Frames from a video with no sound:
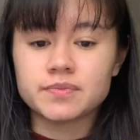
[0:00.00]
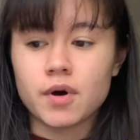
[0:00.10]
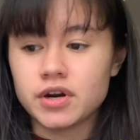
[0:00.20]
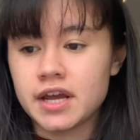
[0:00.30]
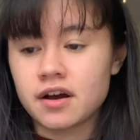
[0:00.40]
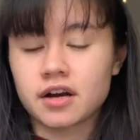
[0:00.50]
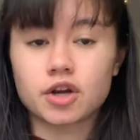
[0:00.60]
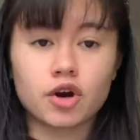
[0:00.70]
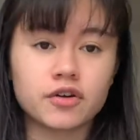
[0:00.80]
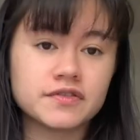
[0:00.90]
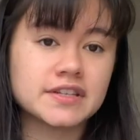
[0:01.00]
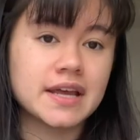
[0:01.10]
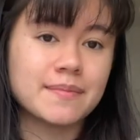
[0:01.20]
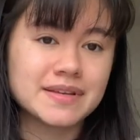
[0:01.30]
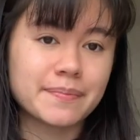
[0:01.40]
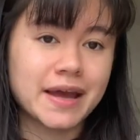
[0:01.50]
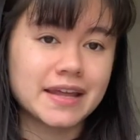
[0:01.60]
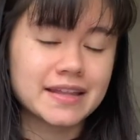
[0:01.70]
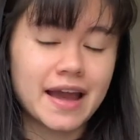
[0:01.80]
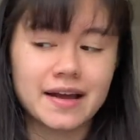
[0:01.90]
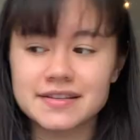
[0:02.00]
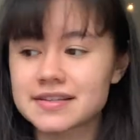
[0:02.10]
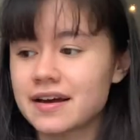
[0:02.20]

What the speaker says: boning on a curved seam is a pain in the ass.